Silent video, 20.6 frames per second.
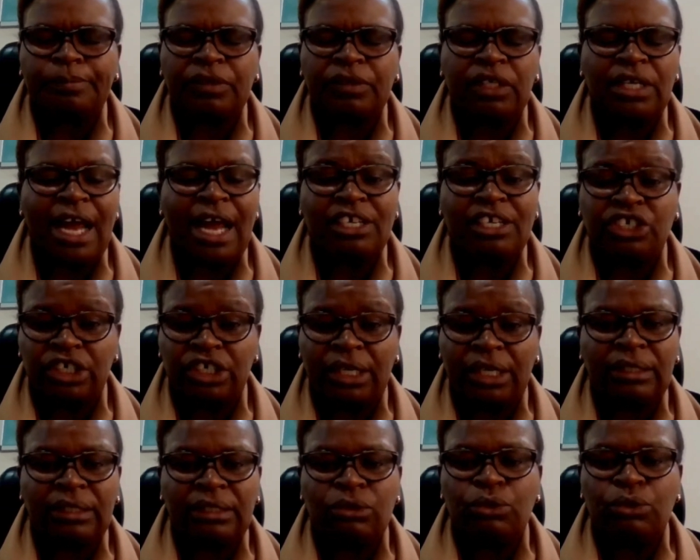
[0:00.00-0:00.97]

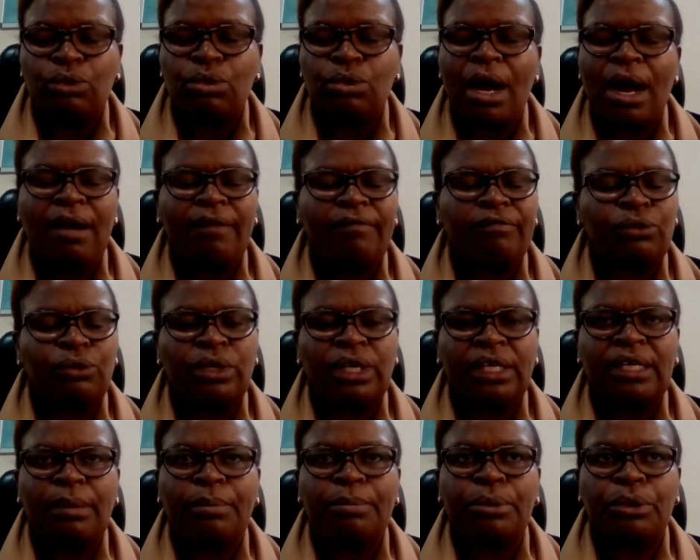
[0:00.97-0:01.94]
nutshell, you have to get
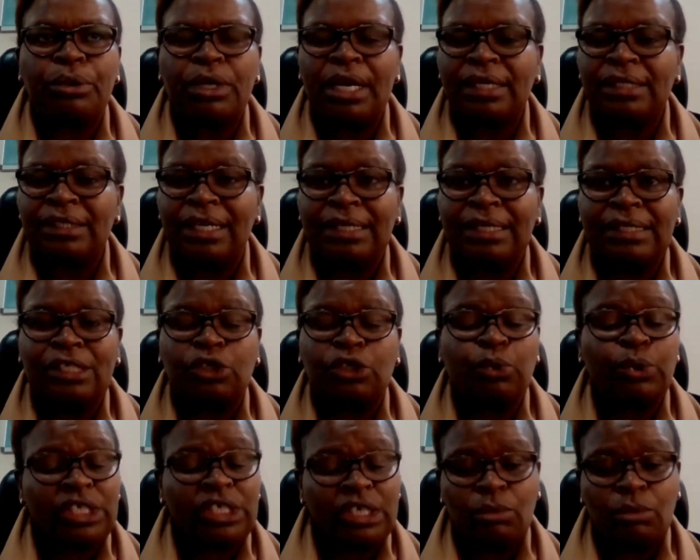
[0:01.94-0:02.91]
a product that is
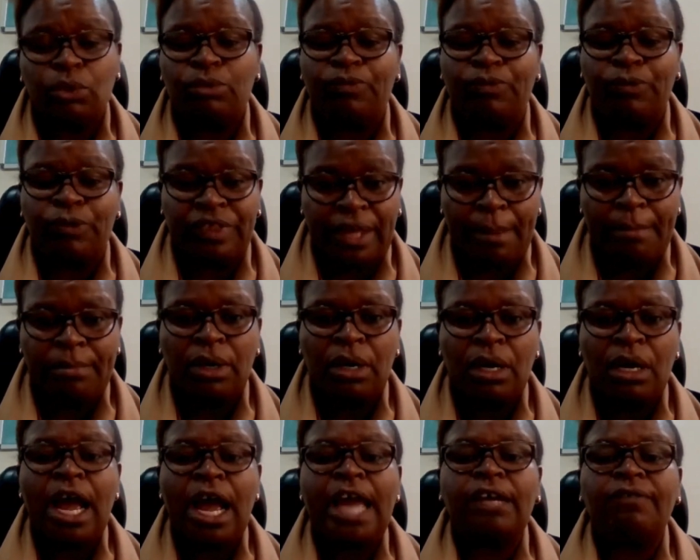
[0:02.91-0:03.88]
suitable for them
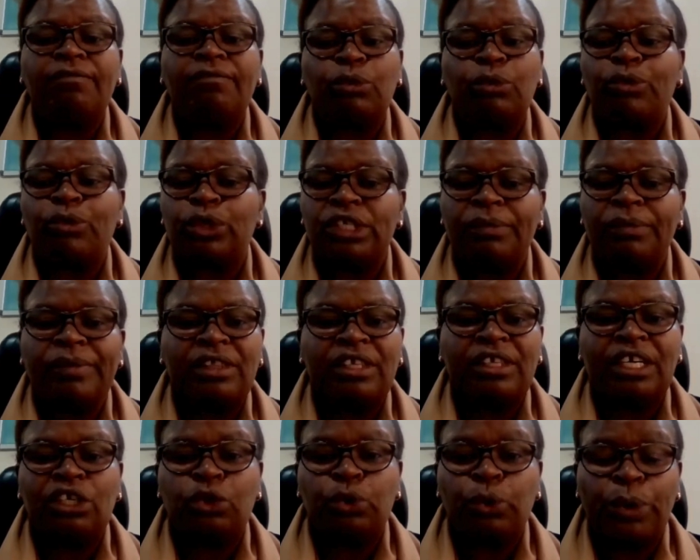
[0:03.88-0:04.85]
and for whatever
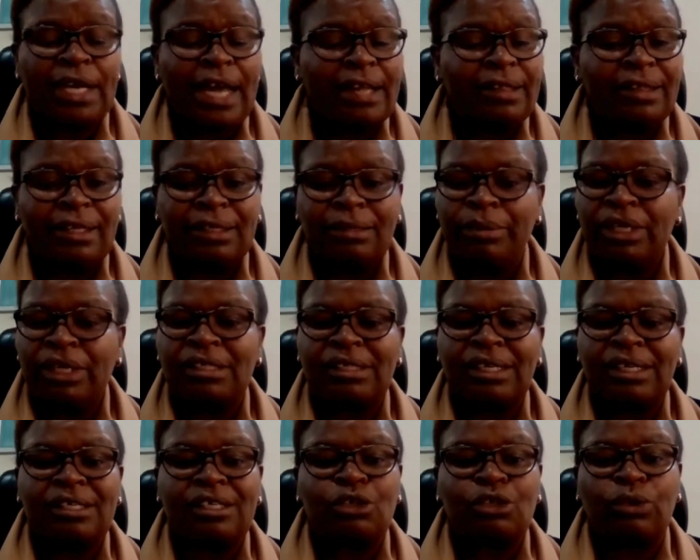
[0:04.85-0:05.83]
they're doing, and that makes
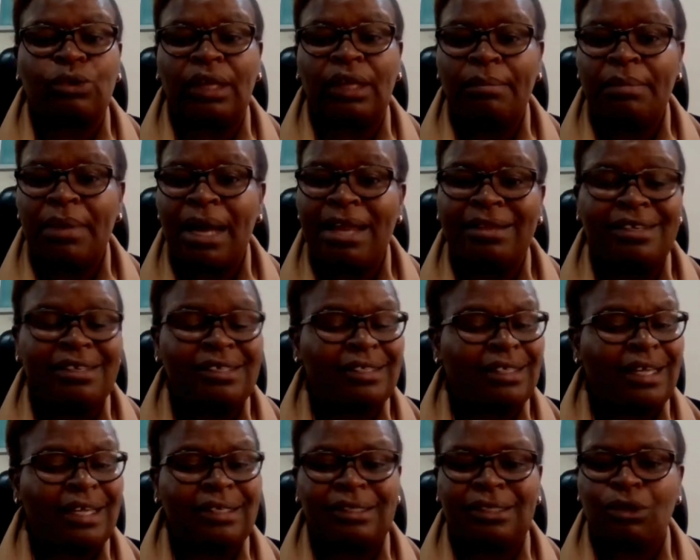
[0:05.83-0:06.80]
sense to them, and this
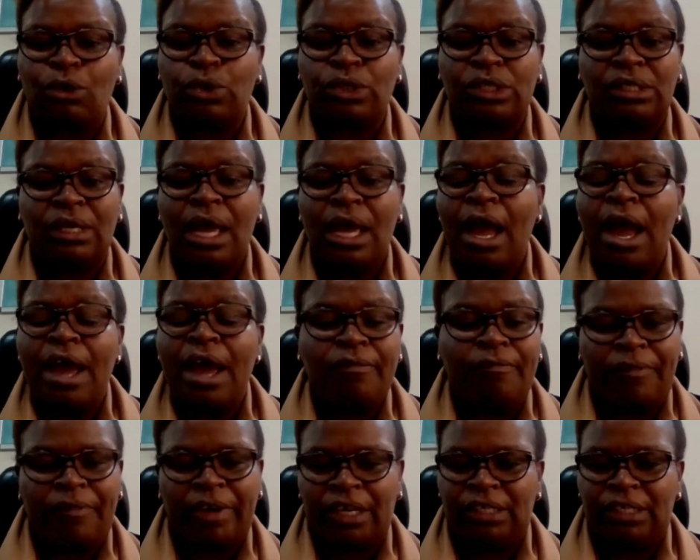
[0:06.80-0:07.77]
that is cost
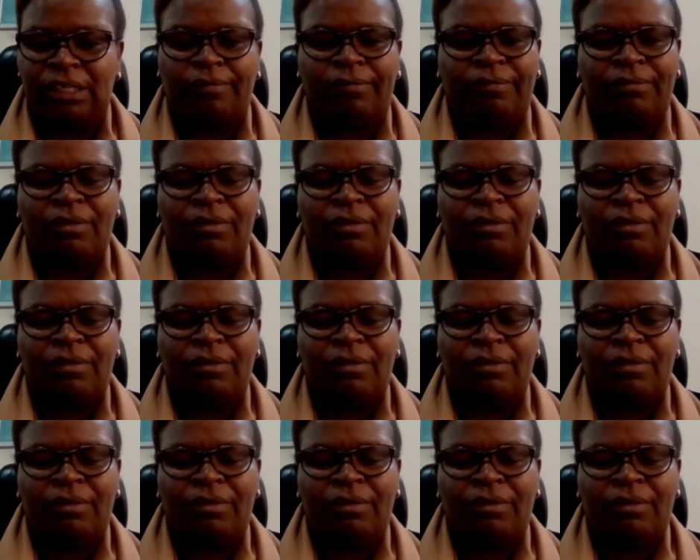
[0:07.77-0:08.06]
effective.